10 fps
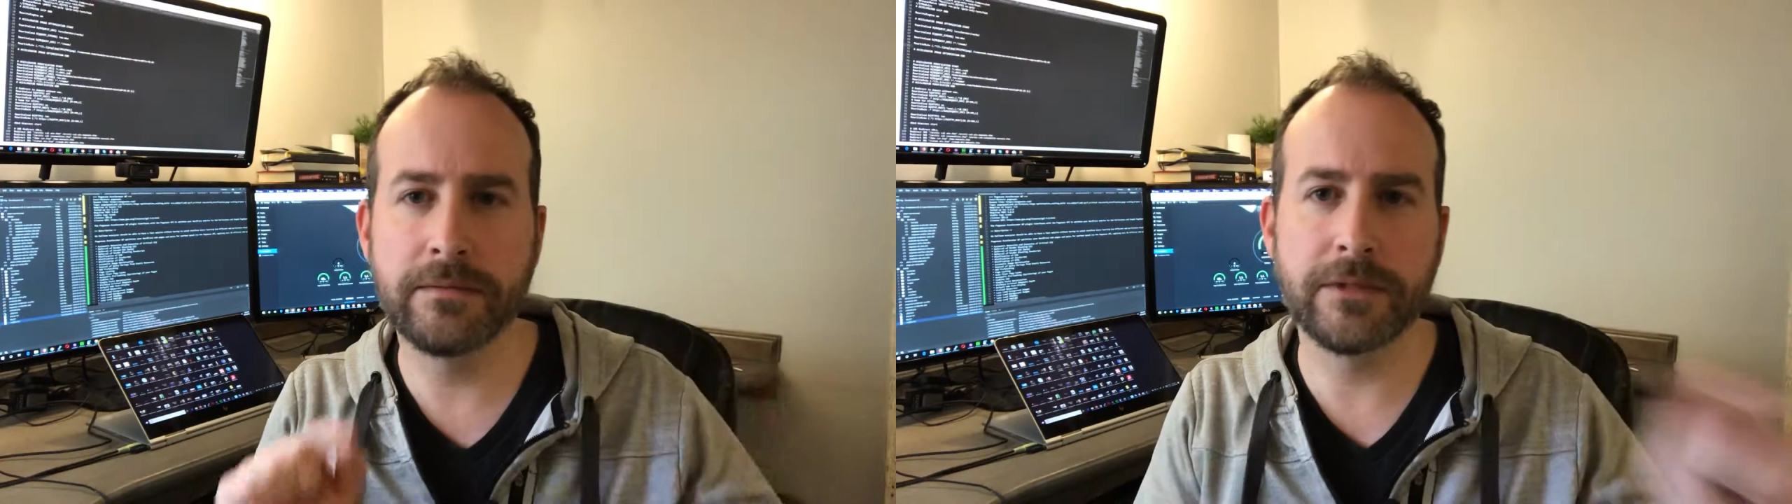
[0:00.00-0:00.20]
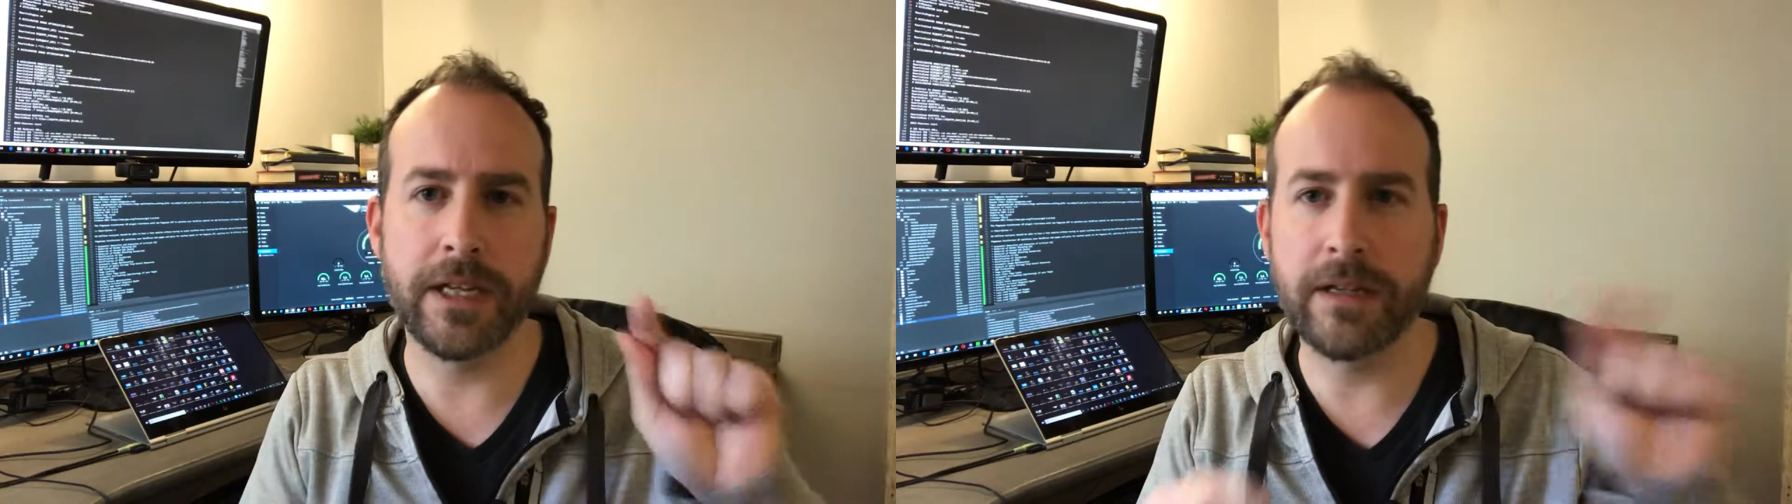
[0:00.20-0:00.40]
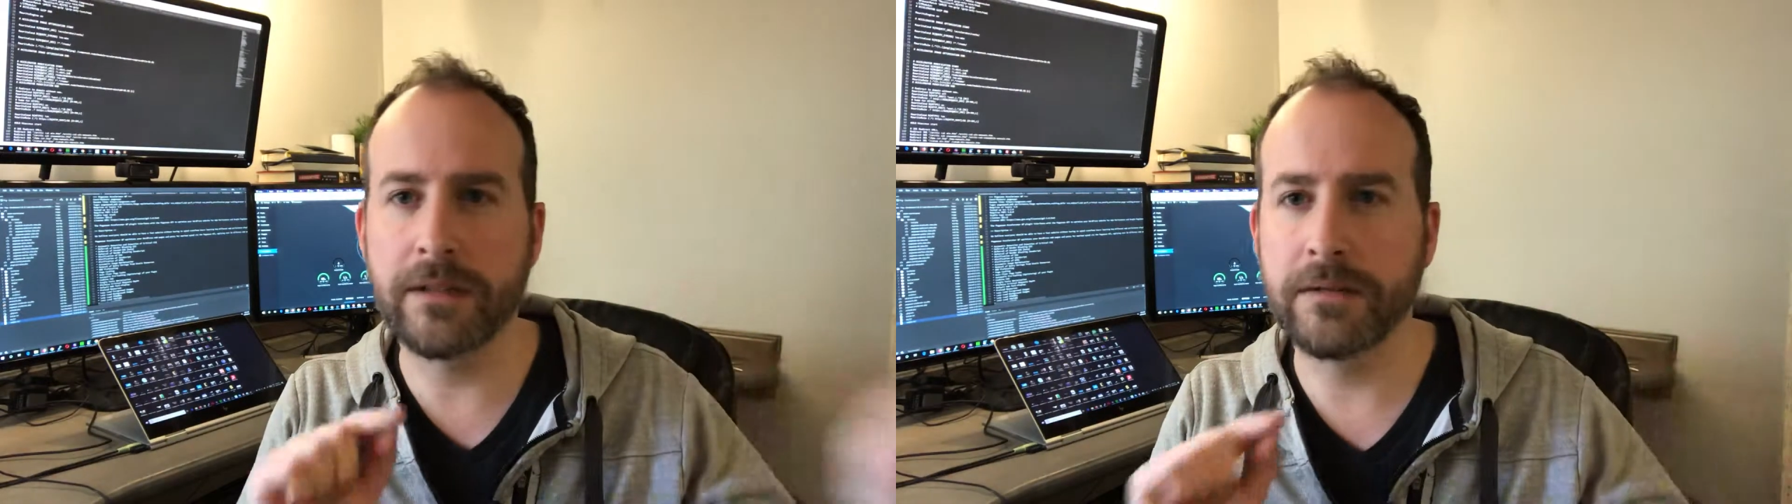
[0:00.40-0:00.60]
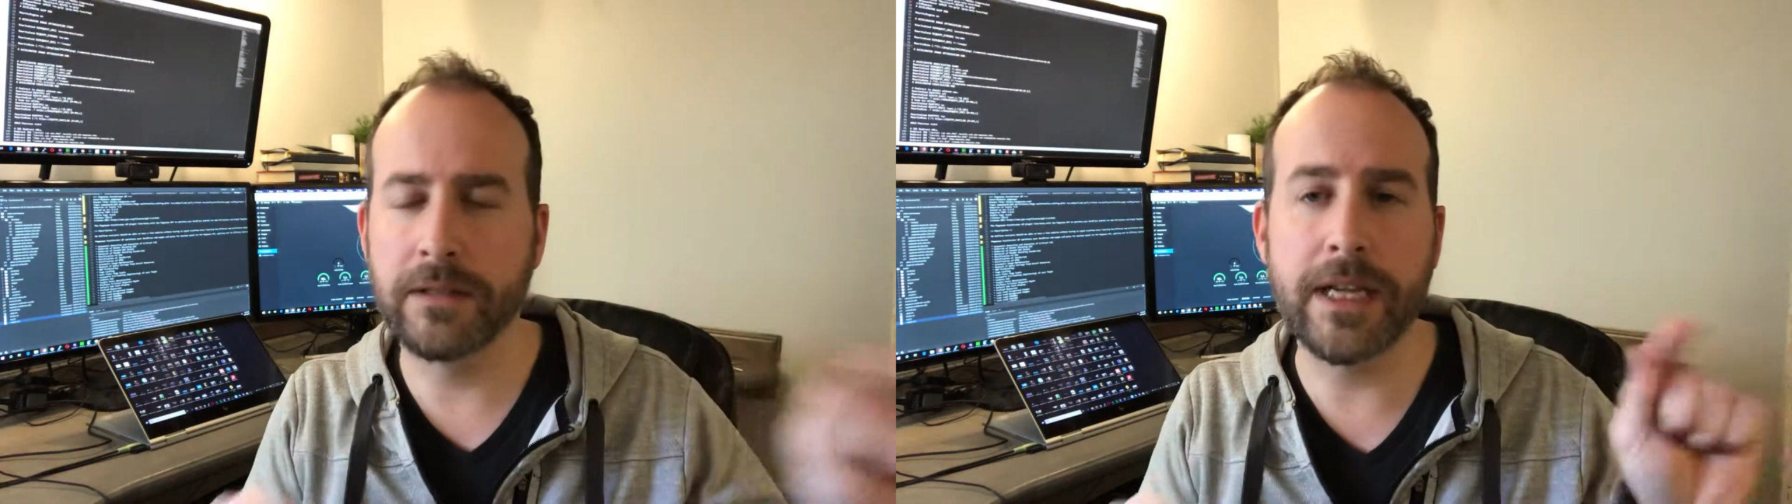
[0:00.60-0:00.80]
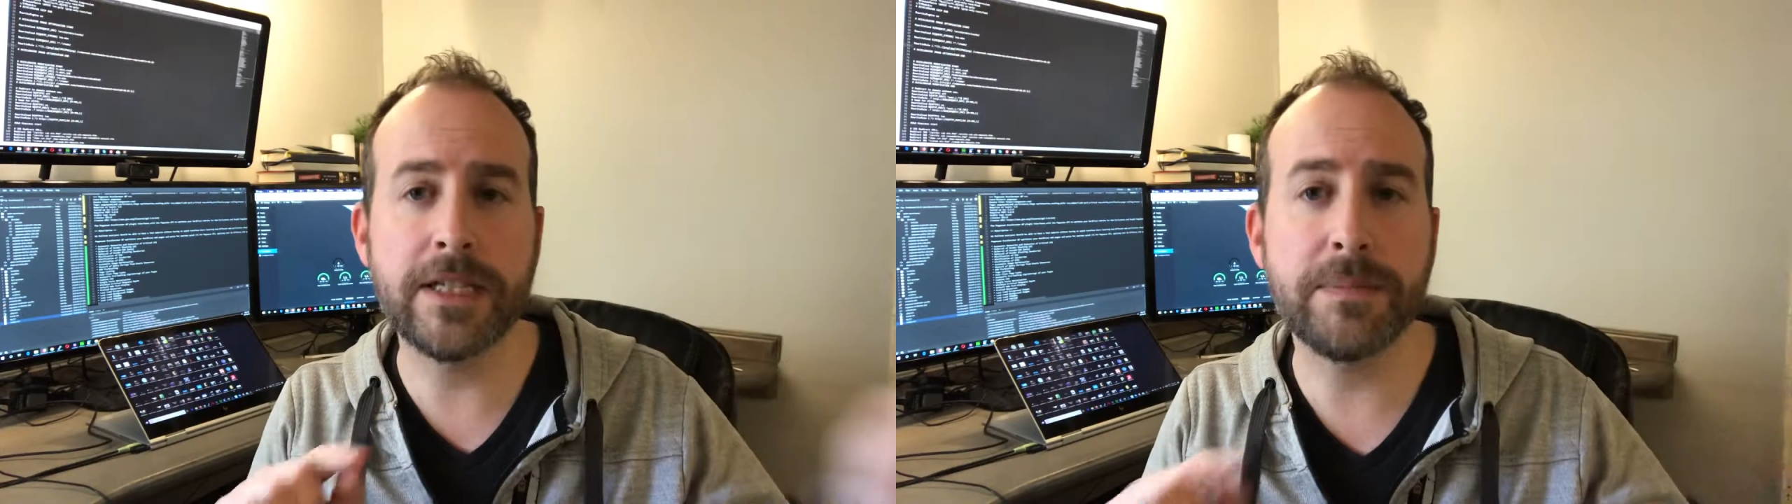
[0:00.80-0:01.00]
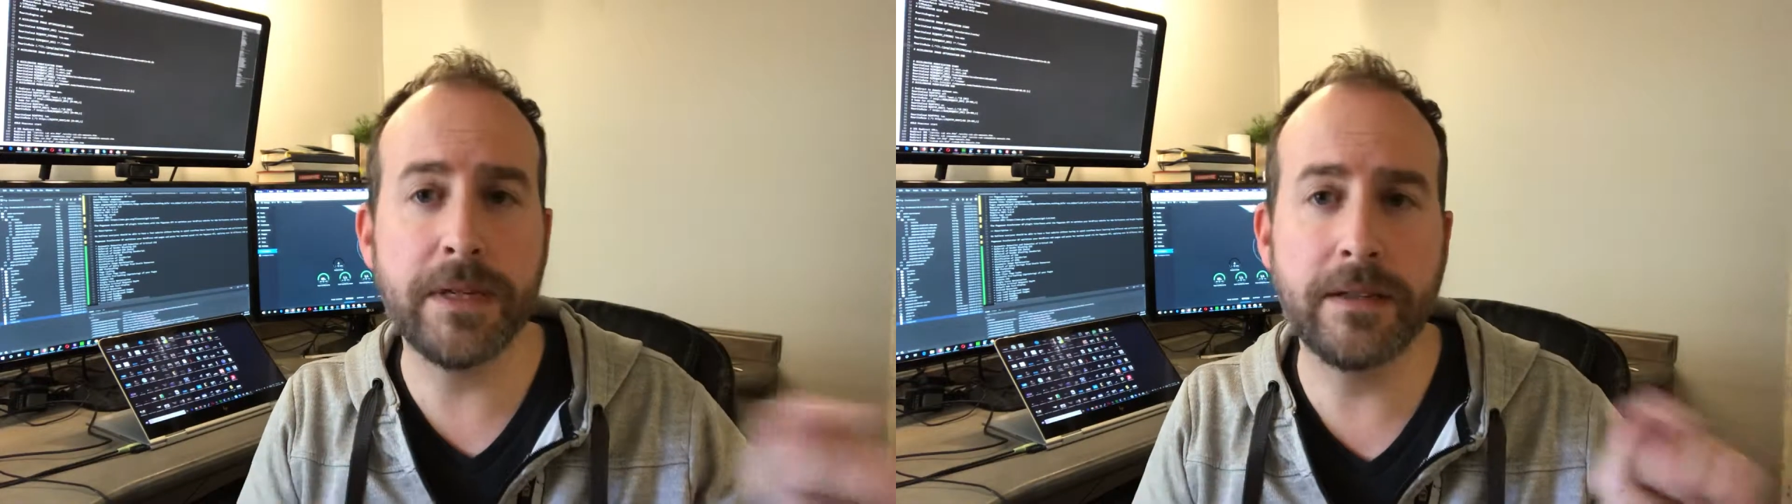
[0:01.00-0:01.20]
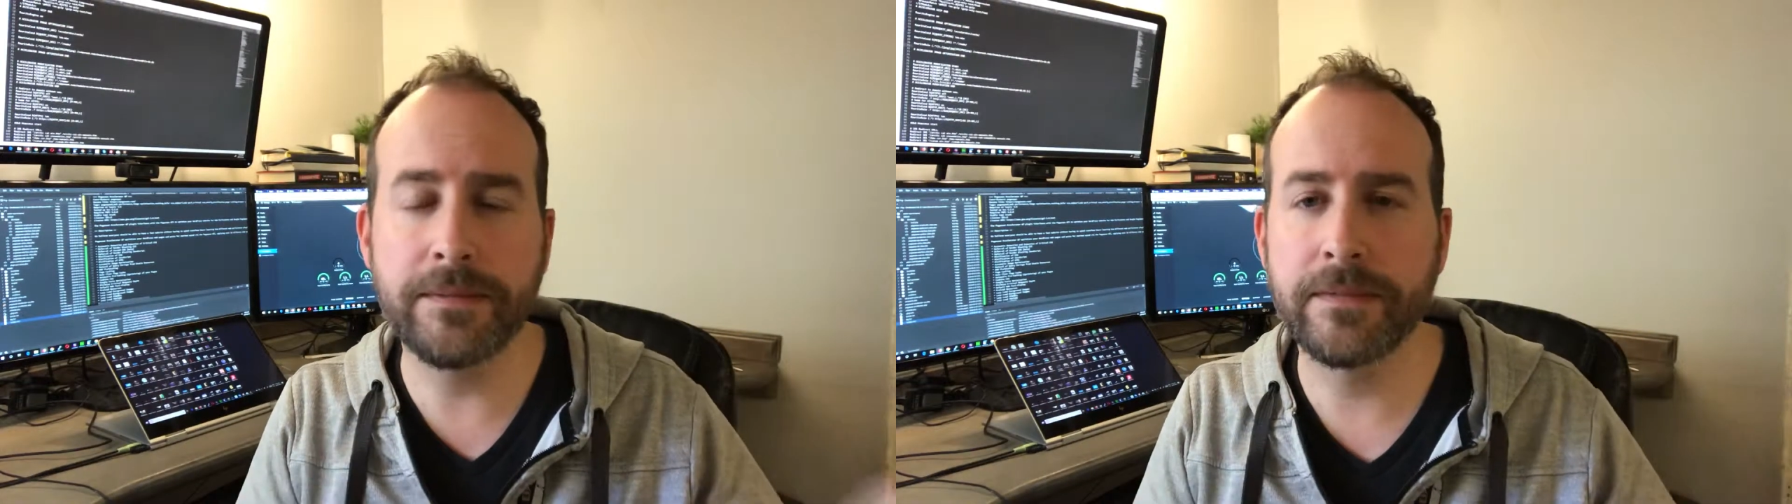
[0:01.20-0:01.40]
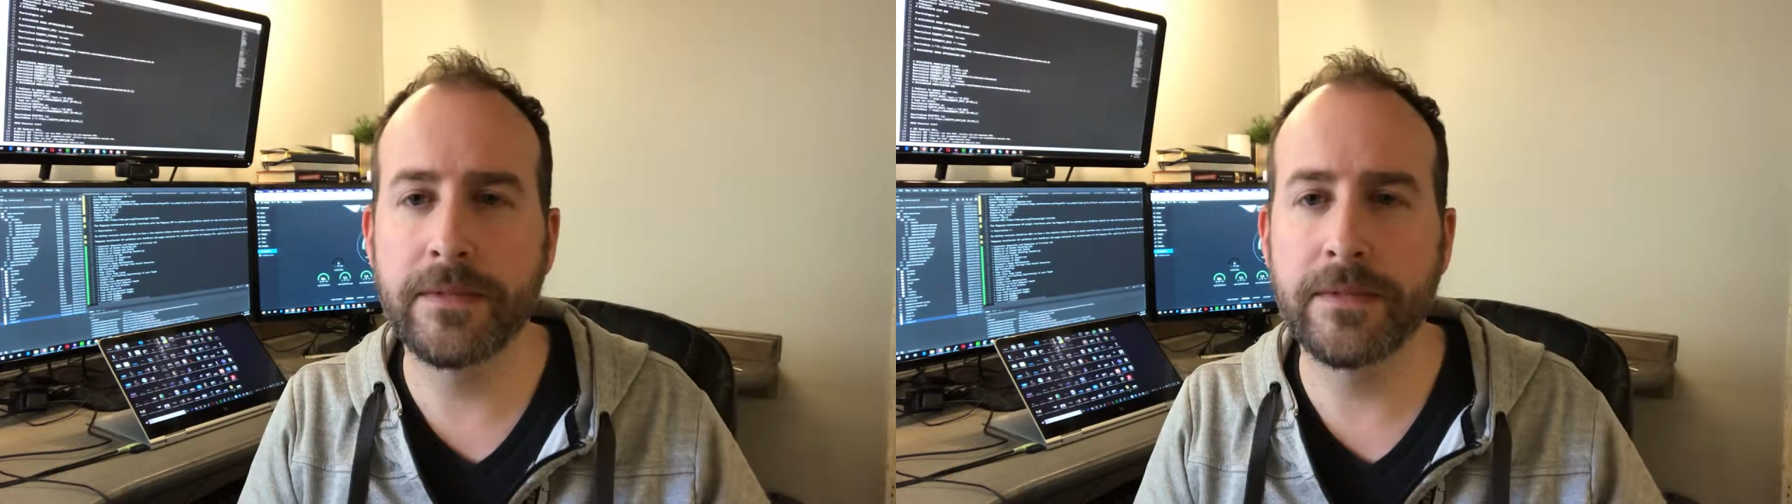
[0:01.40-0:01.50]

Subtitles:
like Lightspeed.